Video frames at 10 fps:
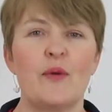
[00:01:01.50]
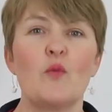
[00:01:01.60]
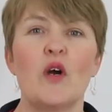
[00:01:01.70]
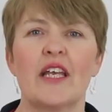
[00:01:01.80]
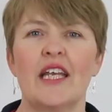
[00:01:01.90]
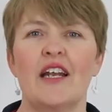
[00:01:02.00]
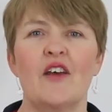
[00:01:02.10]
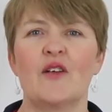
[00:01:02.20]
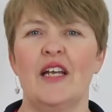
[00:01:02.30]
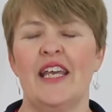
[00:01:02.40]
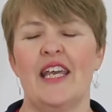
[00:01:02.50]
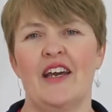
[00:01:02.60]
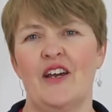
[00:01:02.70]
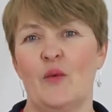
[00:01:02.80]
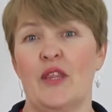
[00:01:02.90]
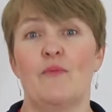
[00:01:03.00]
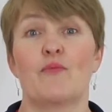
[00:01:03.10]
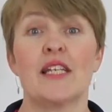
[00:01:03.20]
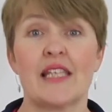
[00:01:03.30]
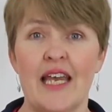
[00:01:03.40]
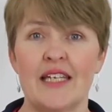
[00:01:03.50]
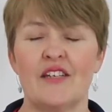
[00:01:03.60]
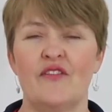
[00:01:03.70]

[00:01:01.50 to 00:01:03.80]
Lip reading: been working locally within breast cancer